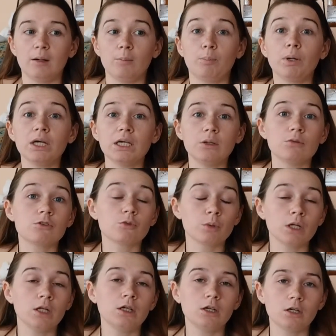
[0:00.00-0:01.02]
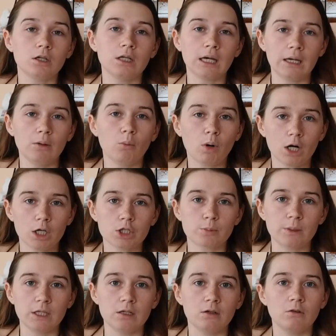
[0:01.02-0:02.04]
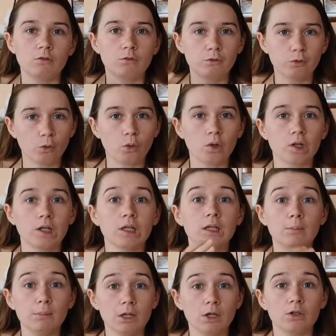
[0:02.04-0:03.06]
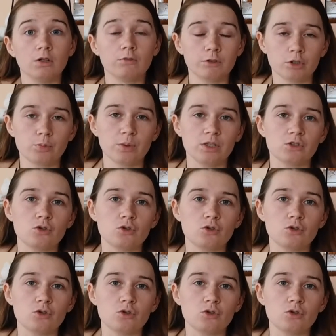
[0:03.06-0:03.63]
But he was a really good night watchman for the mill in the first place.